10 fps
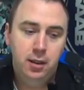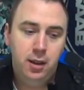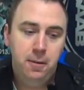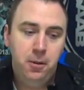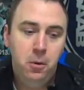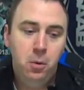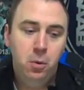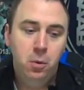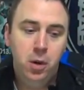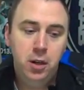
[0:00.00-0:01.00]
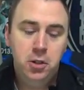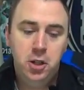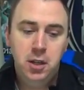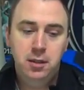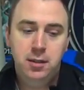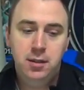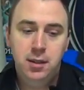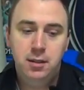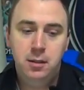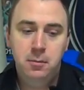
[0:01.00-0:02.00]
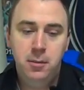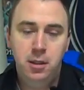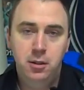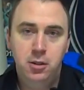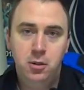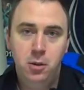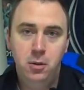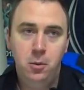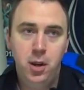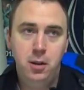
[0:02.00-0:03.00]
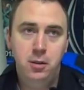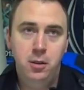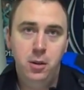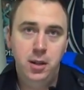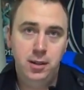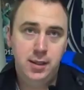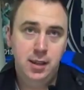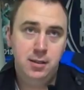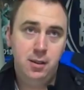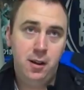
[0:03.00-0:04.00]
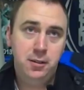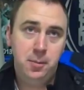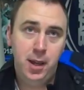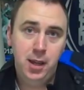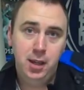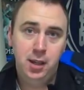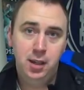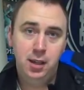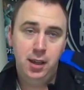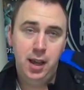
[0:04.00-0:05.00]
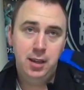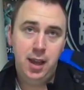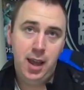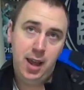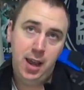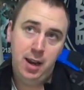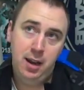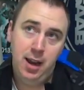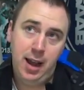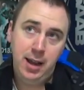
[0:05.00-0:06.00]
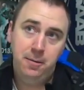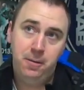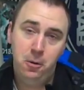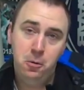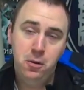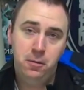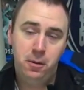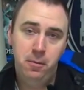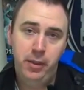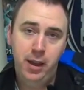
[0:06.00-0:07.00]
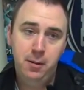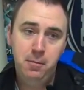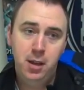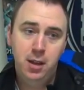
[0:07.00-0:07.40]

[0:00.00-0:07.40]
If you want to cheat the system, the short way to do it is get SoftBank, get an iPhone from them,